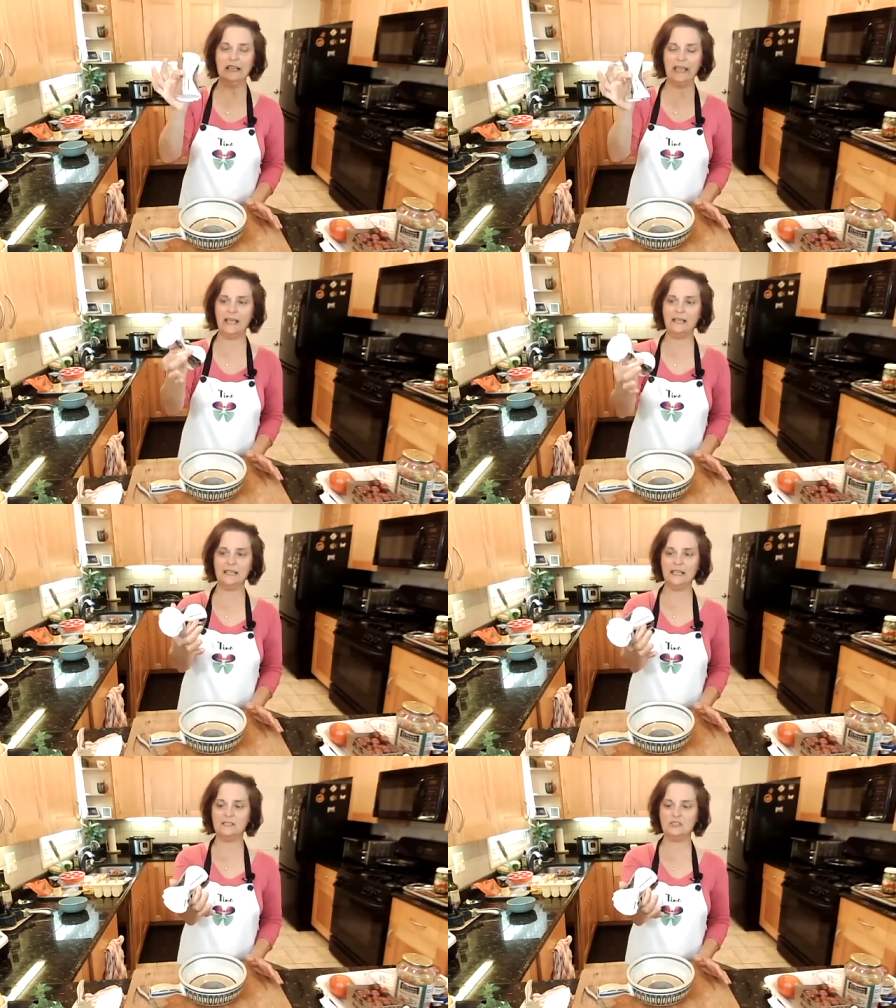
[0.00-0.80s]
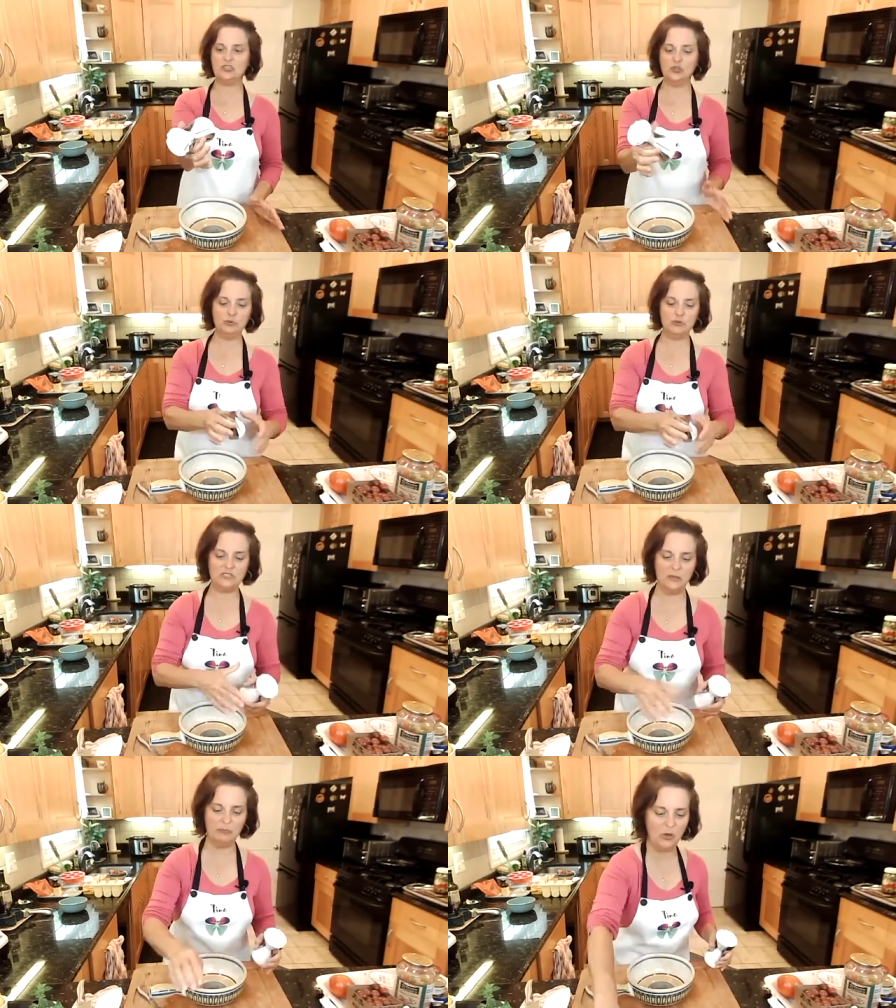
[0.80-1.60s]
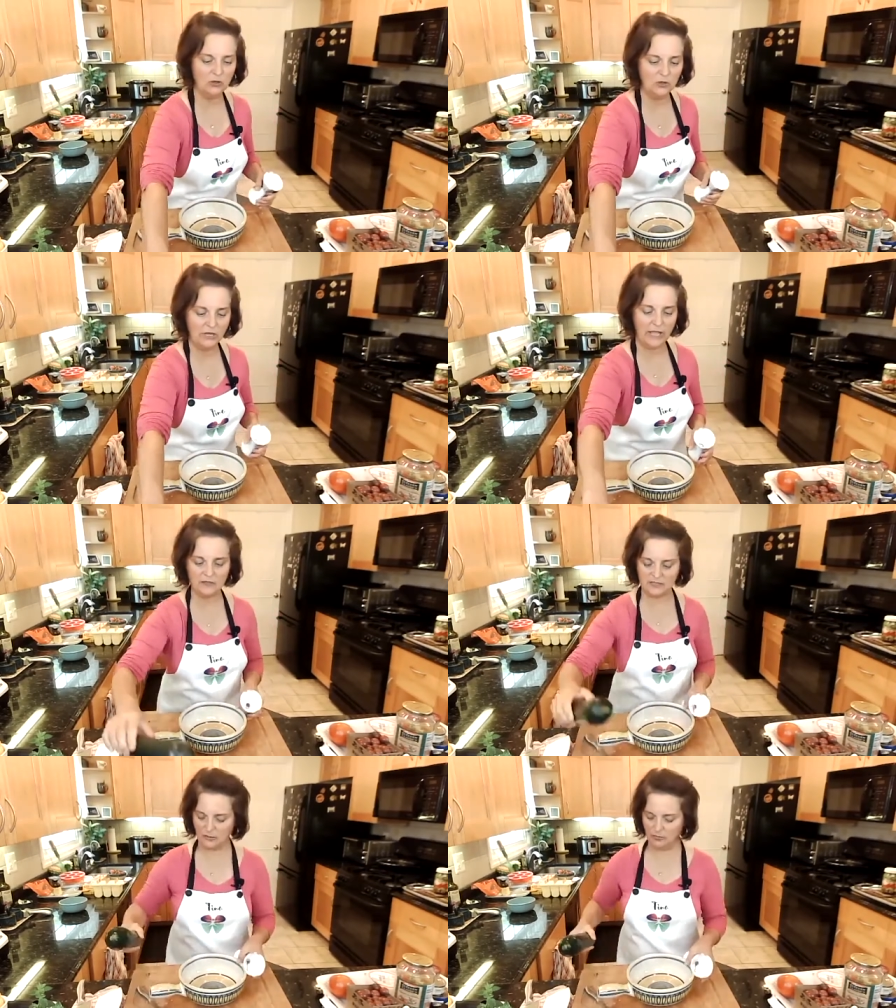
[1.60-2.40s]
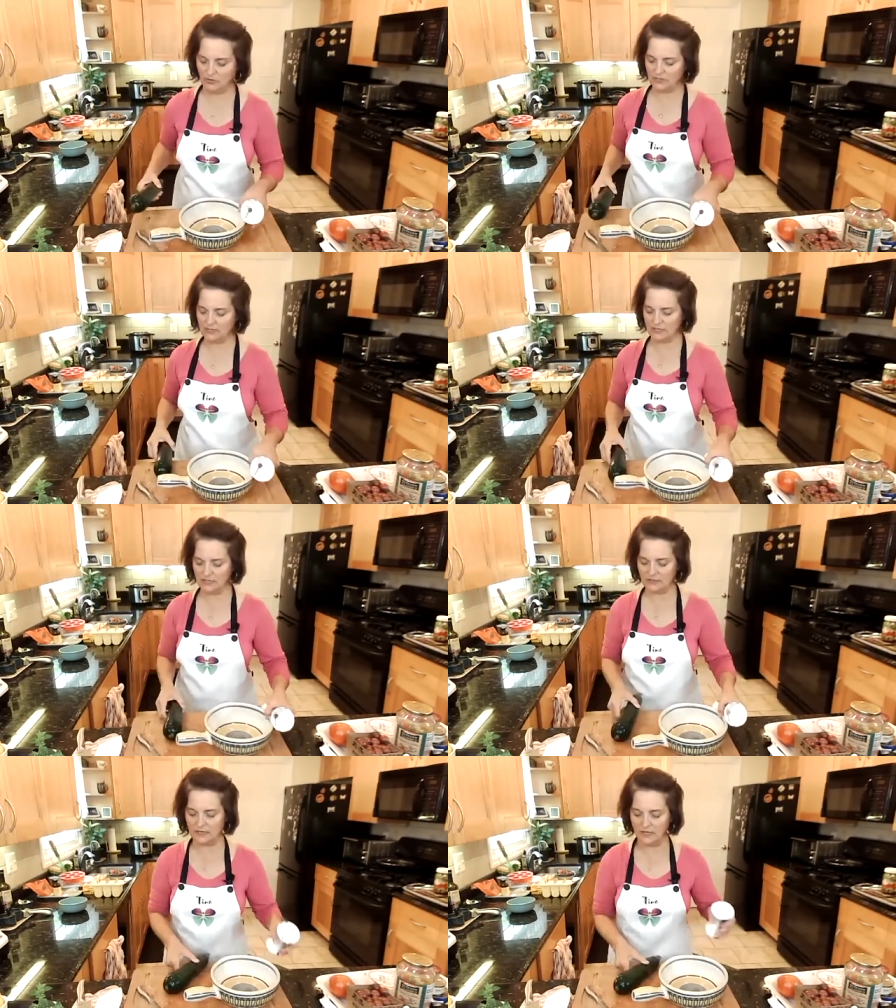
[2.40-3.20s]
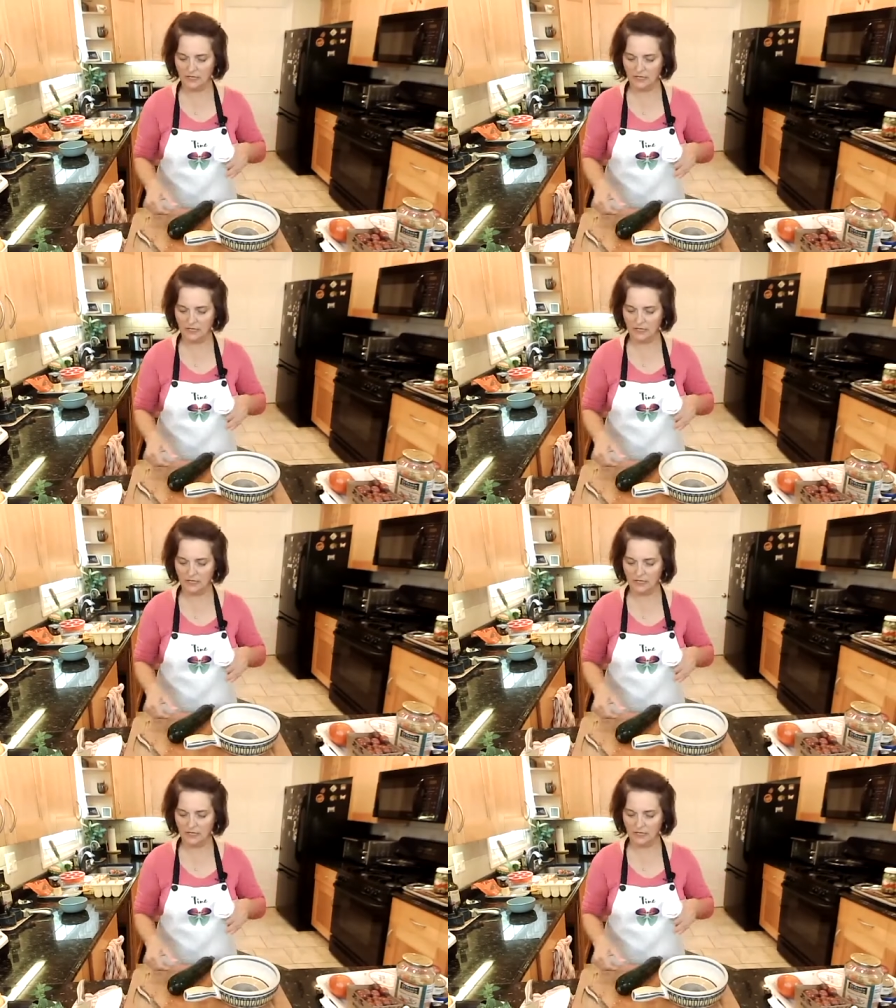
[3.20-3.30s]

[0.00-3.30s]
And it's super simple. Look how simple this is.